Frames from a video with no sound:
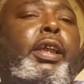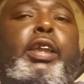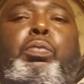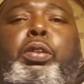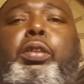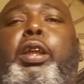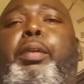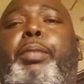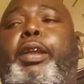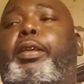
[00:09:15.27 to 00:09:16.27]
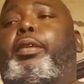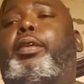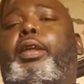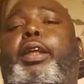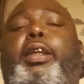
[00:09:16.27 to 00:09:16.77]
is we'll come in
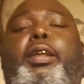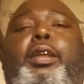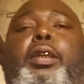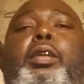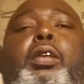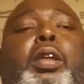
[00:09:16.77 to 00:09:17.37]
and